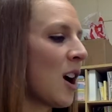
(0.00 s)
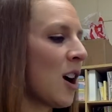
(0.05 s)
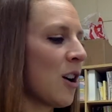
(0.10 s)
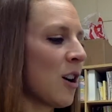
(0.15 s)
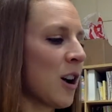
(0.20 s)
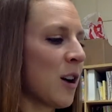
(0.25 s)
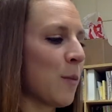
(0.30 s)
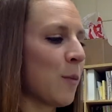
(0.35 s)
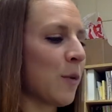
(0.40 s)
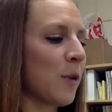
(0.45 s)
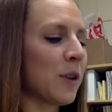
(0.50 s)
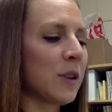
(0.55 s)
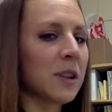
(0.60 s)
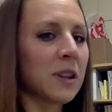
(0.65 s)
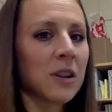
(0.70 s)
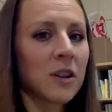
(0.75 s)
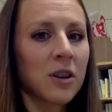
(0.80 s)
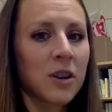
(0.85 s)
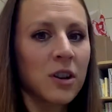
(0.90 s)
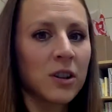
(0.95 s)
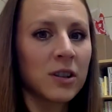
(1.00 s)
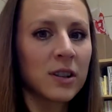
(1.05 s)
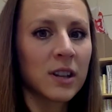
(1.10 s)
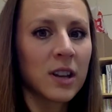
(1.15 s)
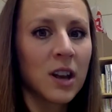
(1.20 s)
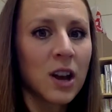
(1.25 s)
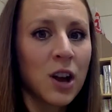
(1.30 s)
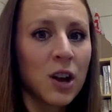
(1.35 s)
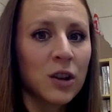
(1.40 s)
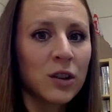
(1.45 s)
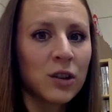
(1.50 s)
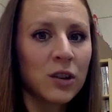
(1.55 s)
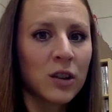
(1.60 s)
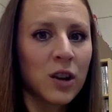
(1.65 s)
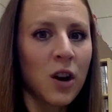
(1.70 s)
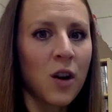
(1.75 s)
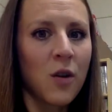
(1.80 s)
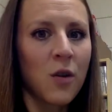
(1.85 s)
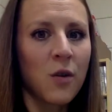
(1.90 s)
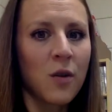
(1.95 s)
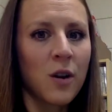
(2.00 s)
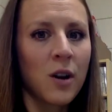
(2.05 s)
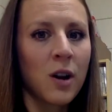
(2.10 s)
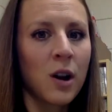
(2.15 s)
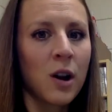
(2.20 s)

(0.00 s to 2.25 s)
All right, boys and girls. So,